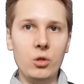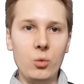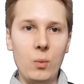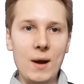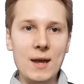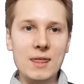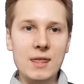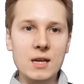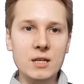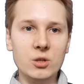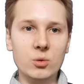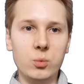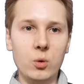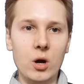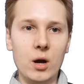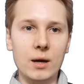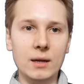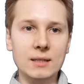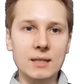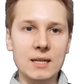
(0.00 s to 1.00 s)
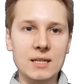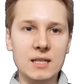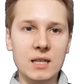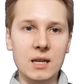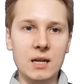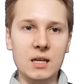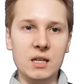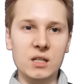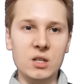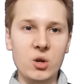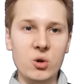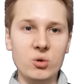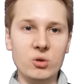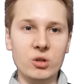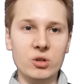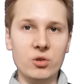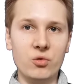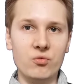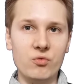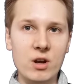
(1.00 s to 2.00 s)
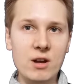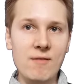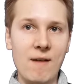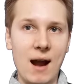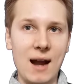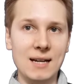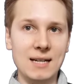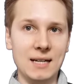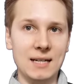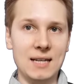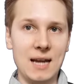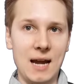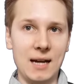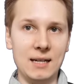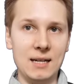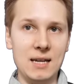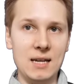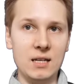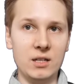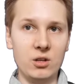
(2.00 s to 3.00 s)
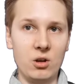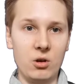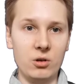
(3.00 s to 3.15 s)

way this works is that it uses rewriting techniques